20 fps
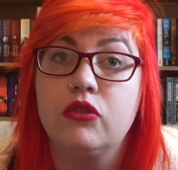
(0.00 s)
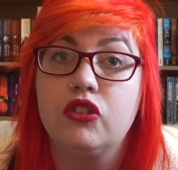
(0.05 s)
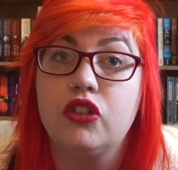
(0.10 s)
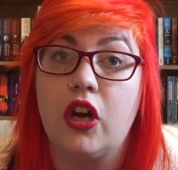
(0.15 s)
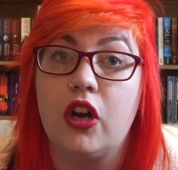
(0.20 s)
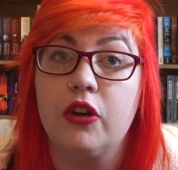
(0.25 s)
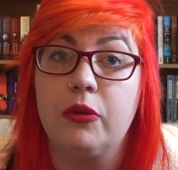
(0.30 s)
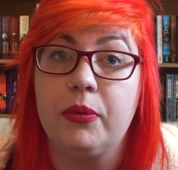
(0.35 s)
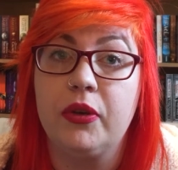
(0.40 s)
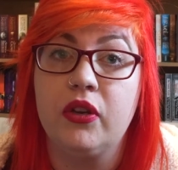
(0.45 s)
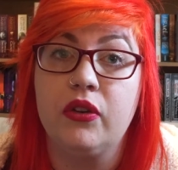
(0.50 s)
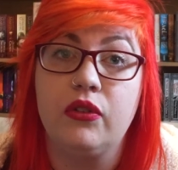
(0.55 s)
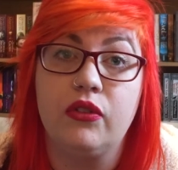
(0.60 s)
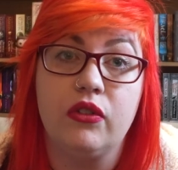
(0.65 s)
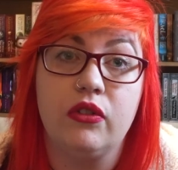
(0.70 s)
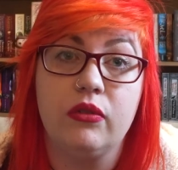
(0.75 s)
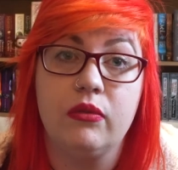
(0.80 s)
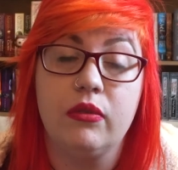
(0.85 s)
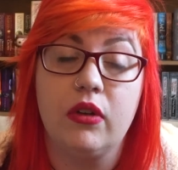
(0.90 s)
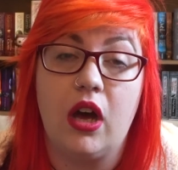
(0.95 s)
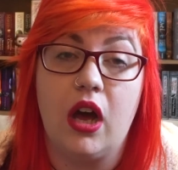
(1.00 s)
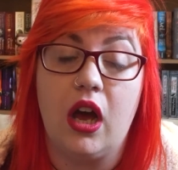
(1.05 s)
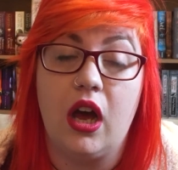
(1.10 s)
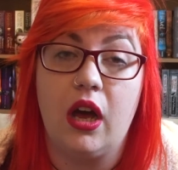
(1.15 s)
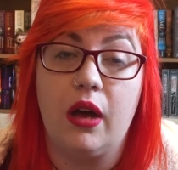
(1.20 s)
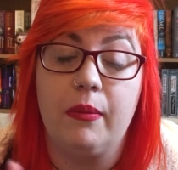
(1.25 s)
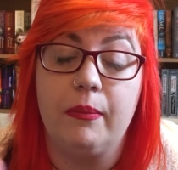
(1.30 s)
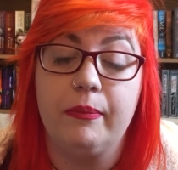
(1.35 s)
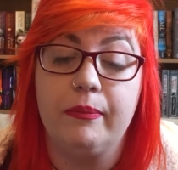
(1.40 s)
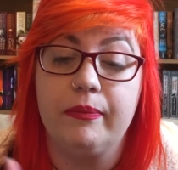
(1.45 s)
Child abuse,
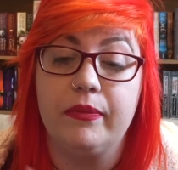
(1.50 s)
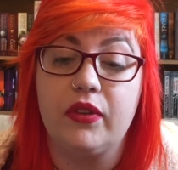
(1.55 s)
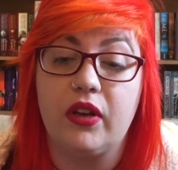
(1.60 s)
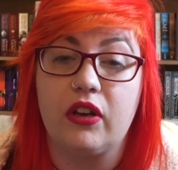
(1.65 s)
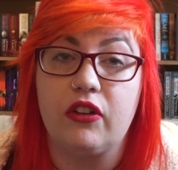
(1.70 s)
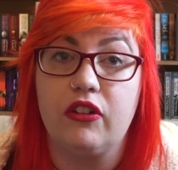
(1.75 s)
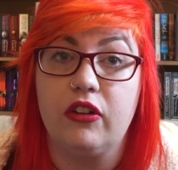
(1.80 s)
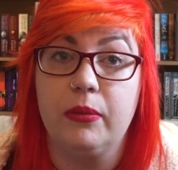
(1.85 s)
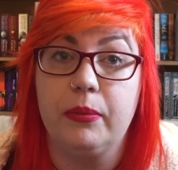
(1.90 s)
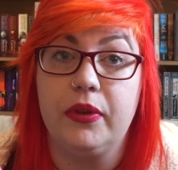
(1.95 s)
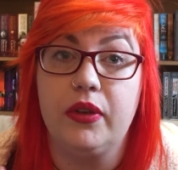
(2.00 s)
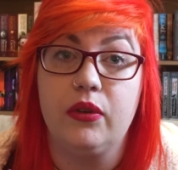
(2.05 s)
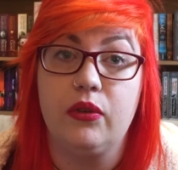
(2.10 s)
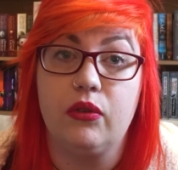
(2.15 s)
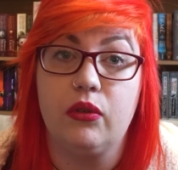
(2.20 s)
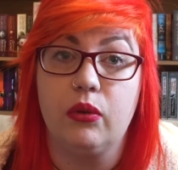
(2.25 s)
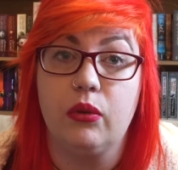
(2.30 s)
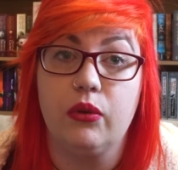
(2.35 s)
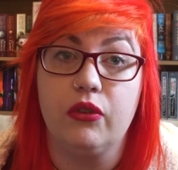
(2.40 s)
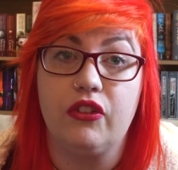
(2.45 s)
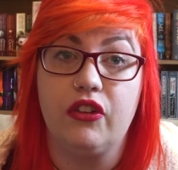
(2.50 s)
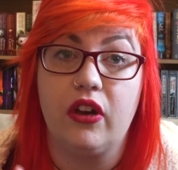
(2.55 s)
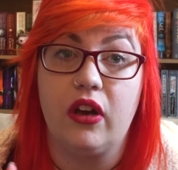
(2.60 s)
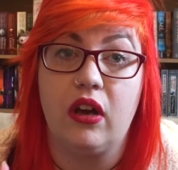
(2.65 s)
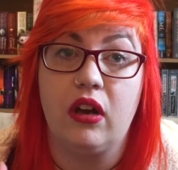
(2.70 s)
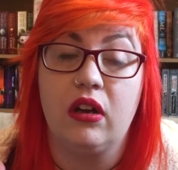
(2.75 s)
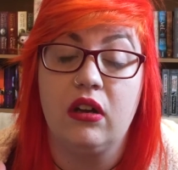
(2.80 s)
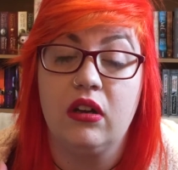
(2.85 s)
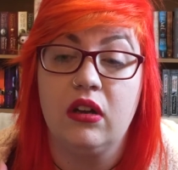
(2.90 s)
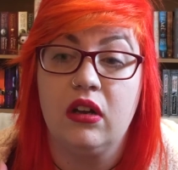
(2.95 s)
sexual abuse,
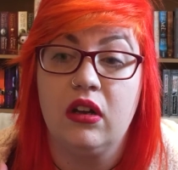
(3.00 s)
torture,